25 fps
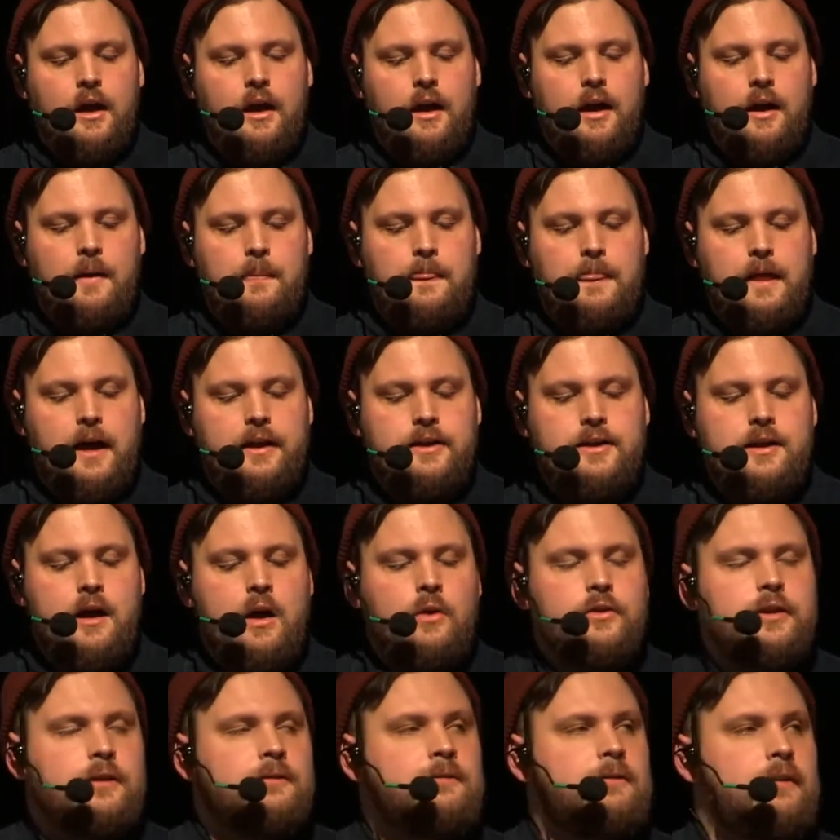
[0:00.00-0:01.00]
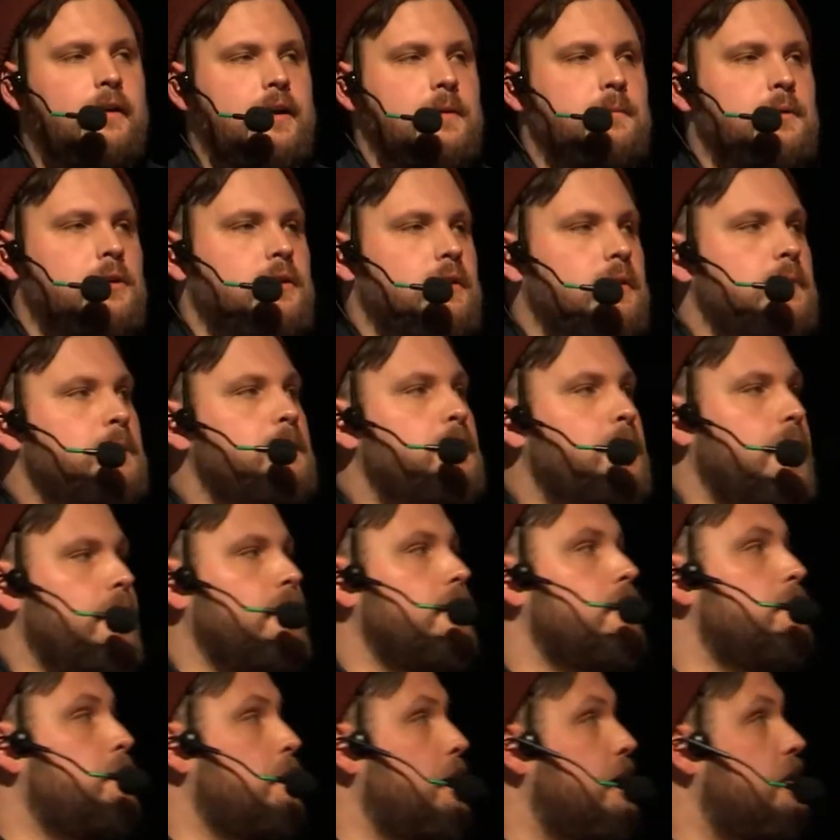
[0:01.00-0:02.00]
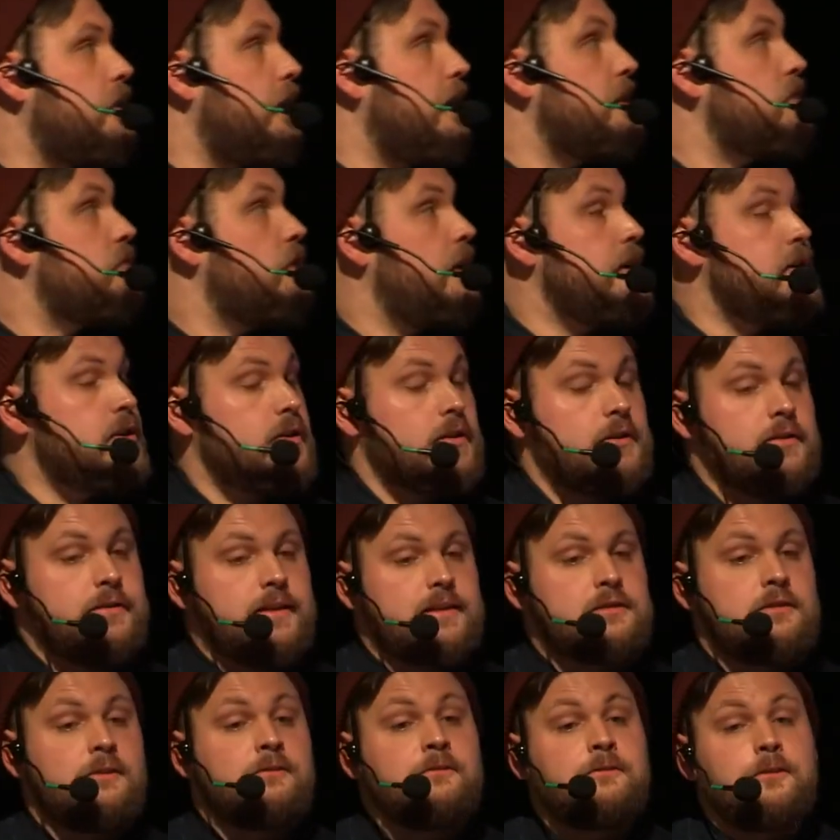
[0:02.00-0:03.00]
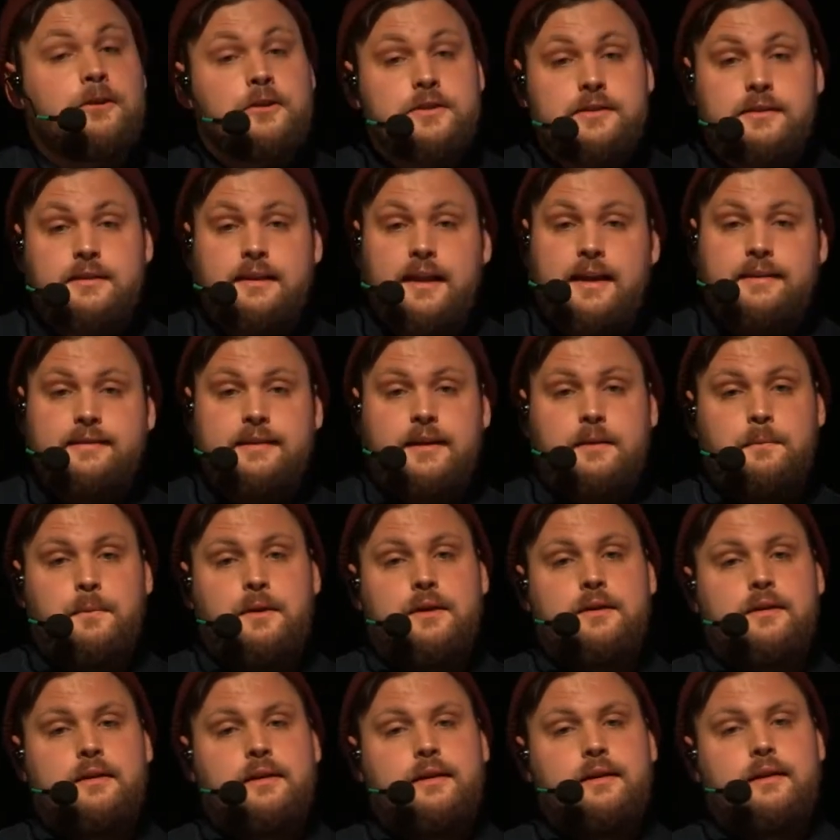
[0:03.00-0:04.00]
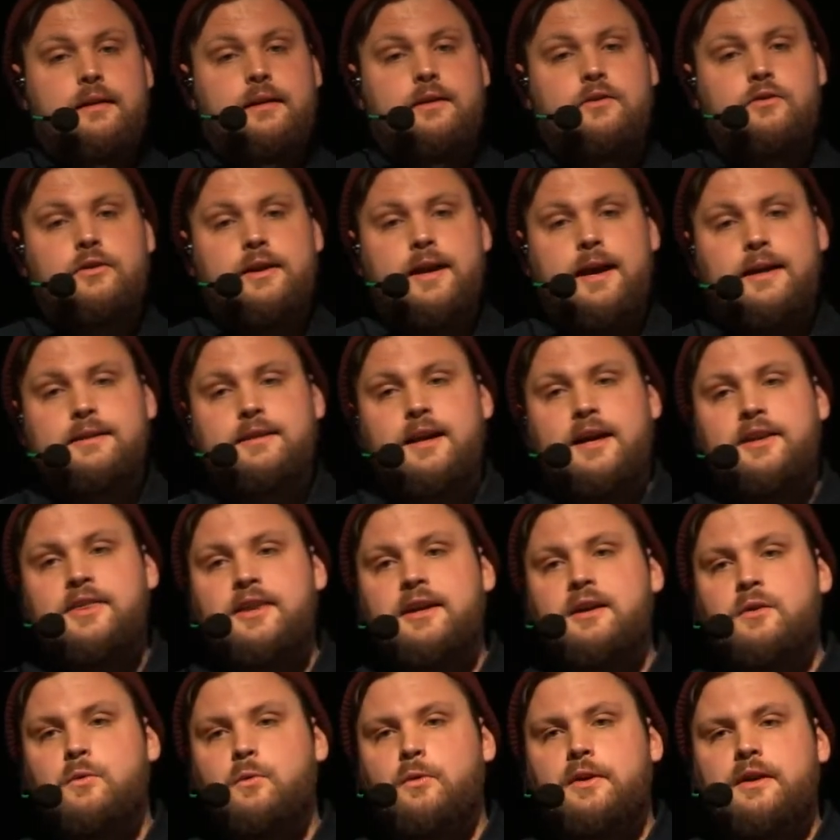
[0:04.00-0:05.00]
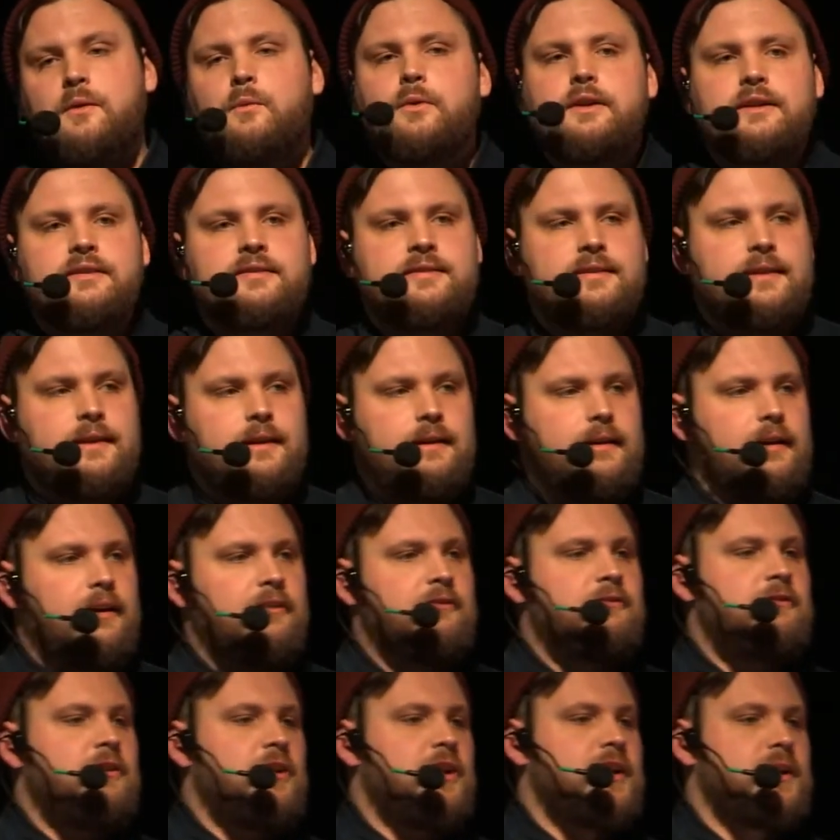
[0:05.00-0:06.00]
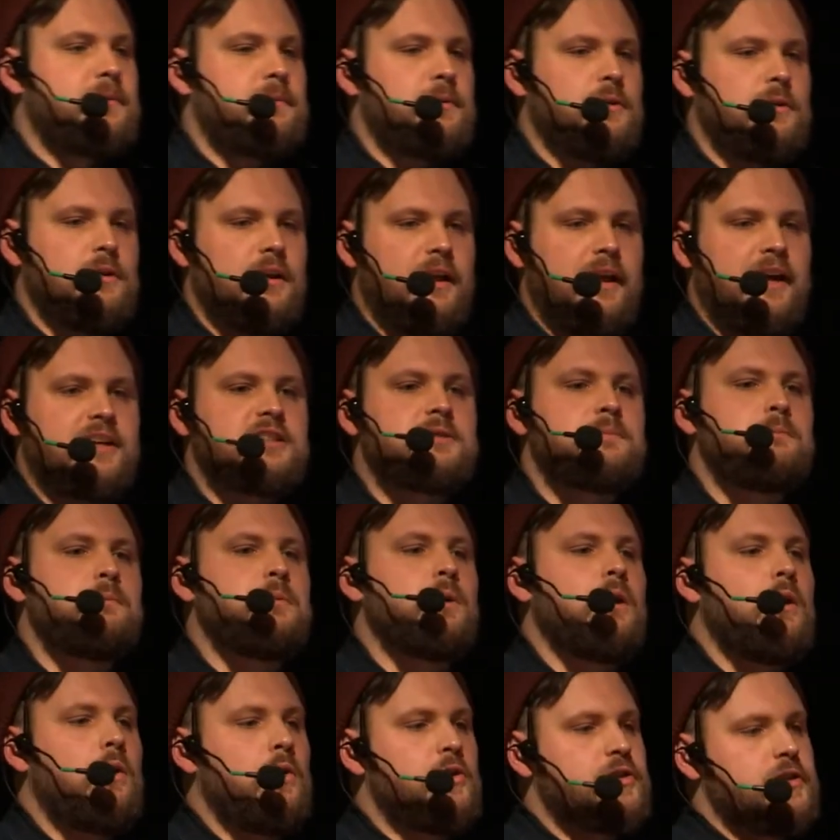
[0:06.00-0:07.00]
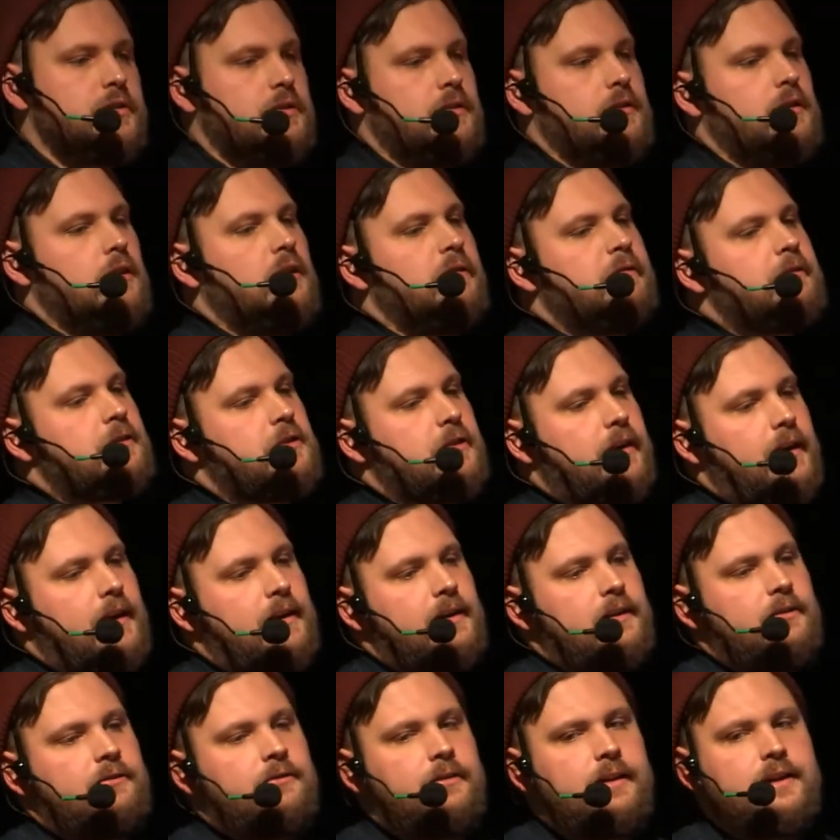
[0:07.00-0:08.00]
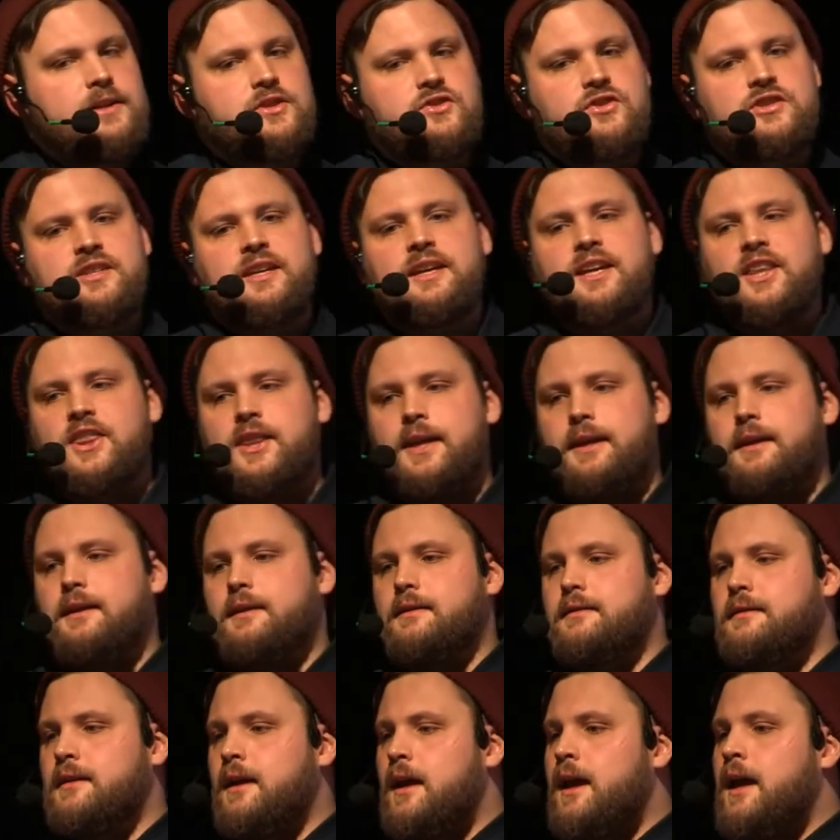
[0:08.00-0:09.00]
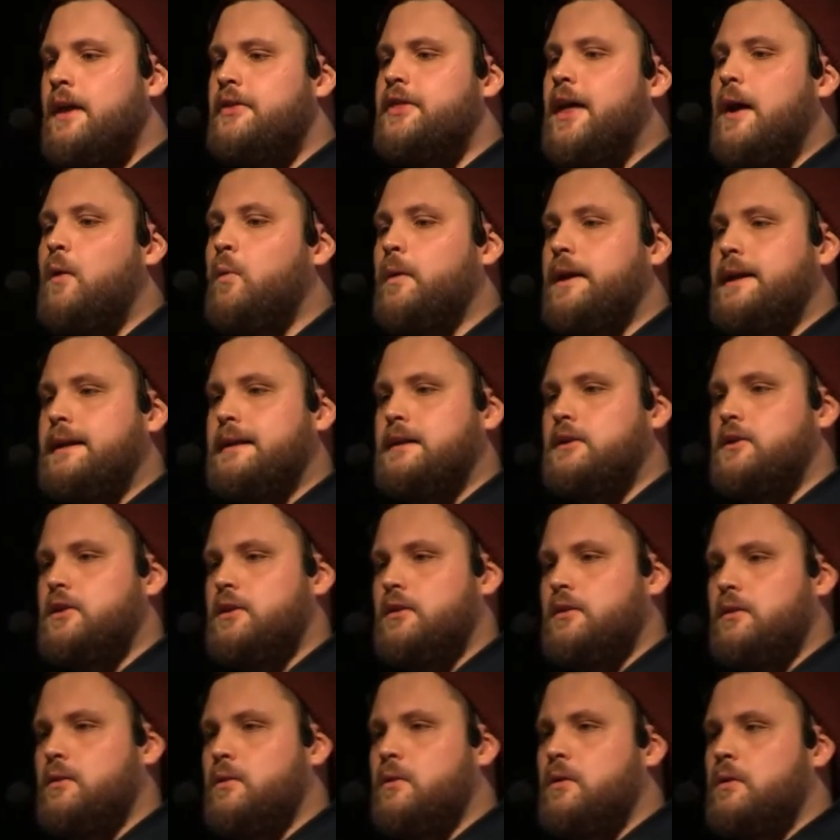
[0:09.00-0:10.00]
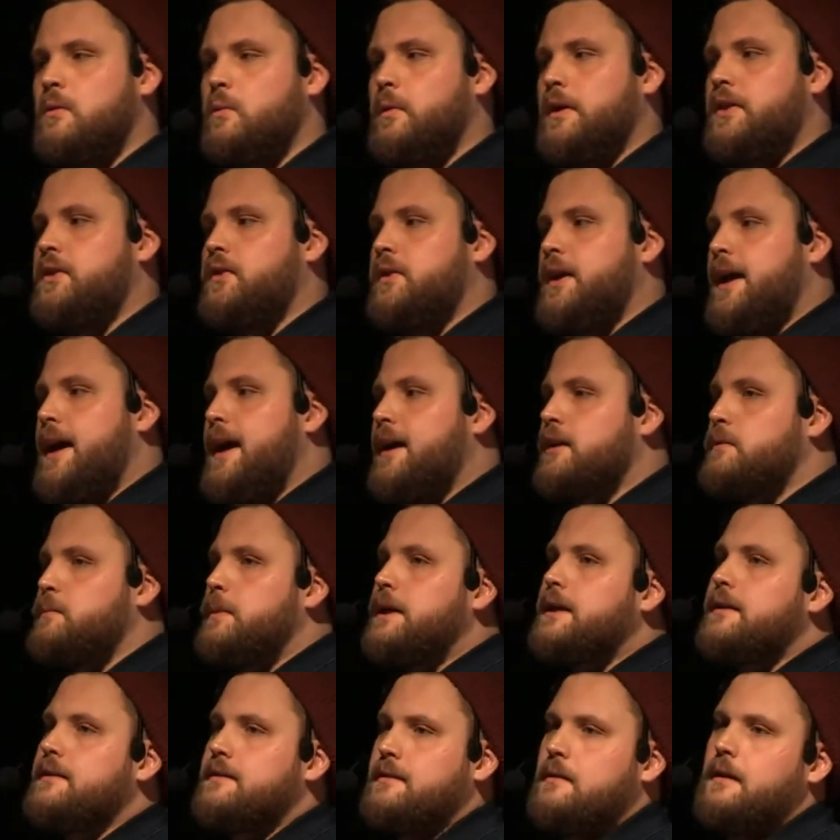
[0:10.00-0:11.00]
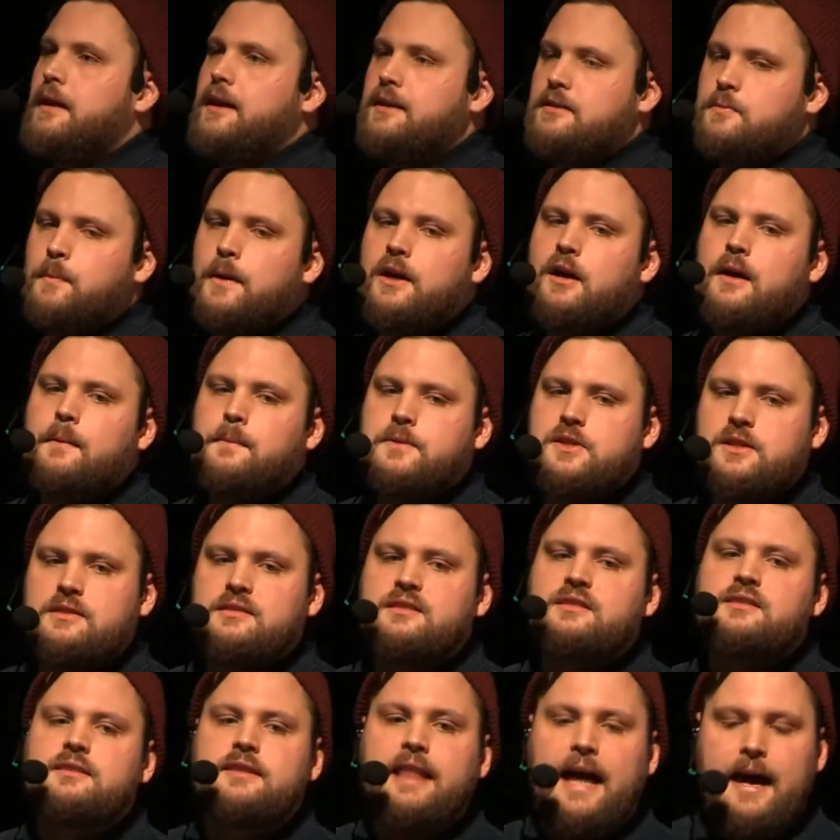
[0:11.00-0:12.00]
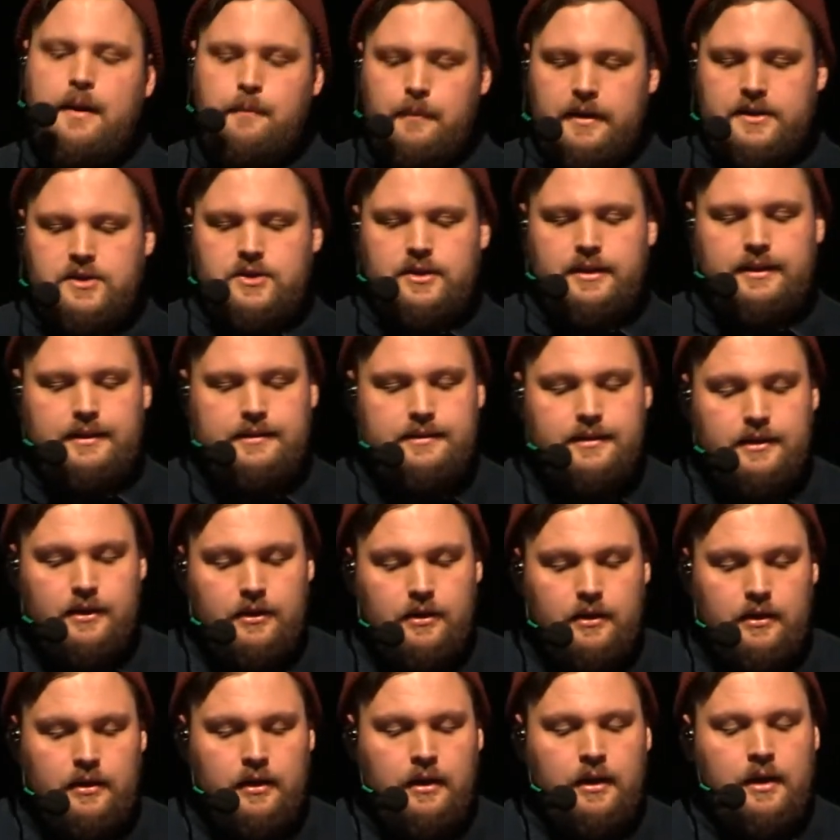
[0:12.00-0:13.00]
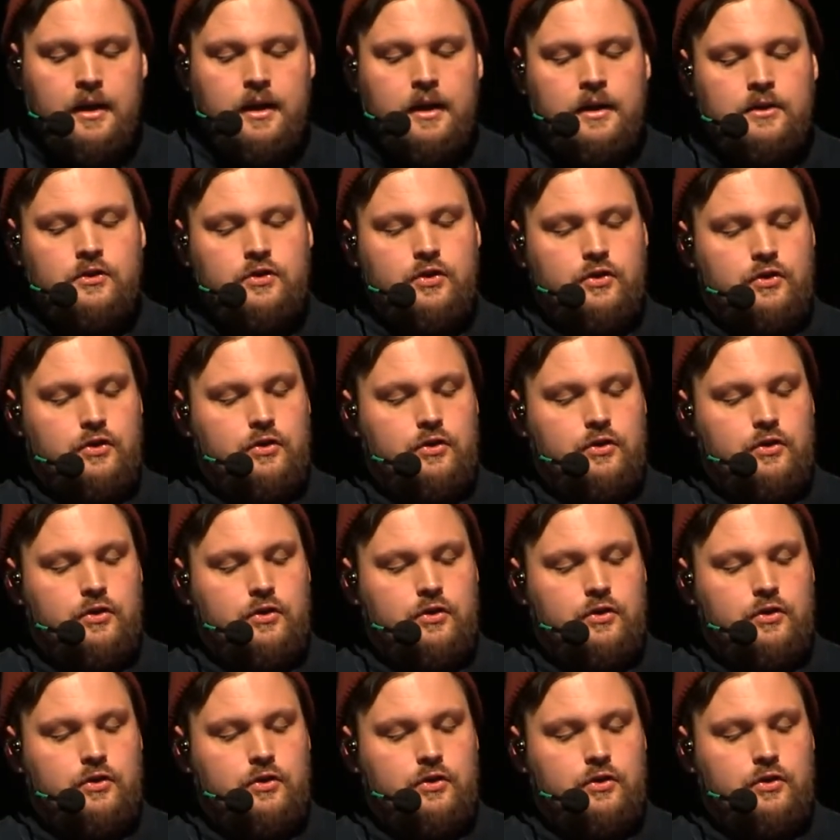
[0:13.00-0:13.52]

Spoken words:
And now that Fiber creates renders as the first-class API in React, I think we'll see a veritable explosion of creative, interesting things that we can do with React, because it's become just that much easier to